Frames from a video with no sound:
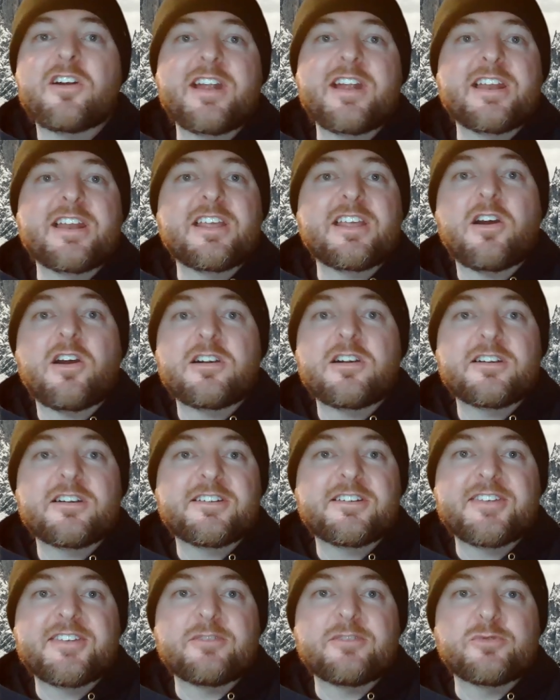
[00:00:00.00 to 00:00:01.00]
aren't any
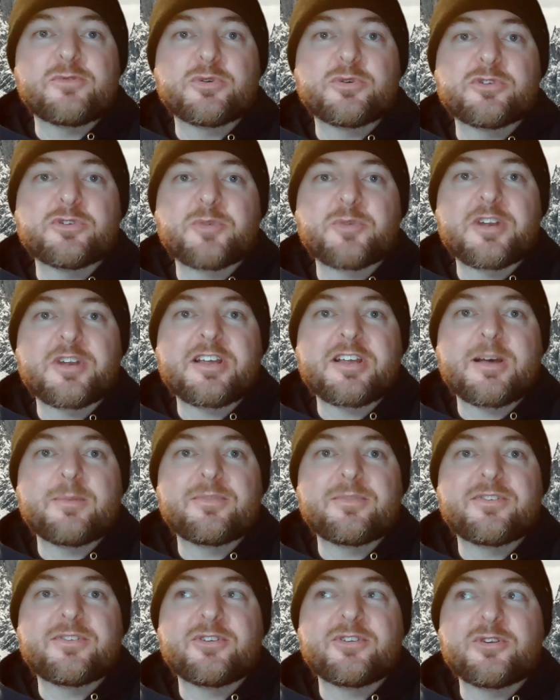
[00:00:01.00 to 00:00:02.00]
hard set rules when it
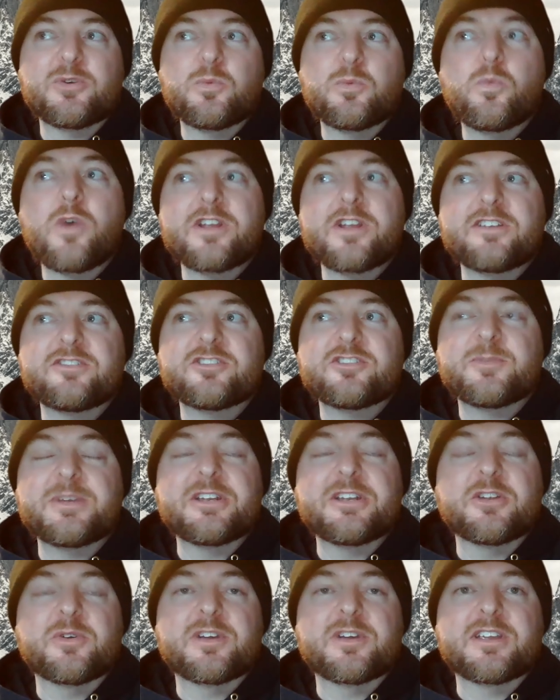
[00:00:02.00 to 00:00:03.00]
comes to what you should
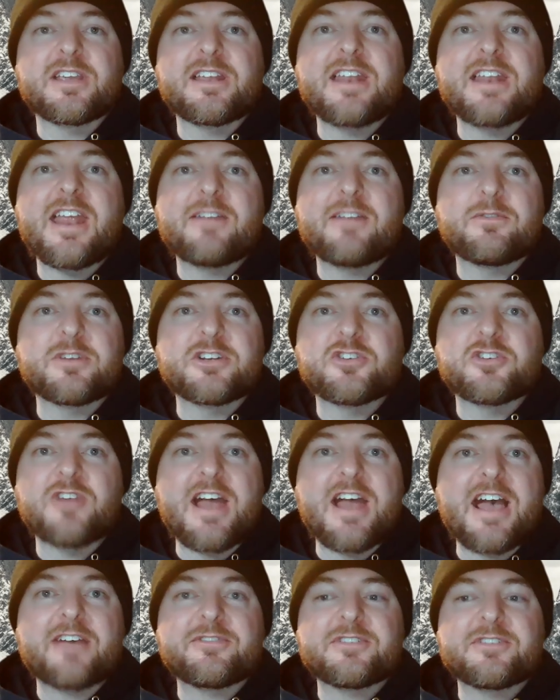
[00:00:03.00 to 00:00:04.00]
be doing in every
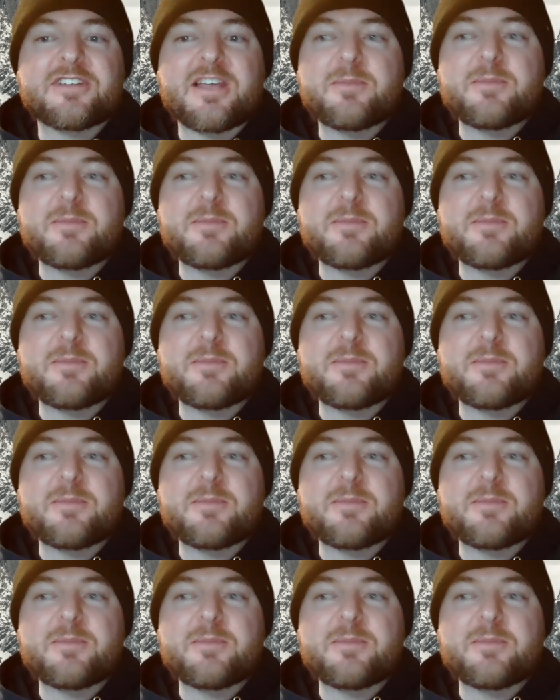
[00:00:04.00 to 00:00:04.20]
draft.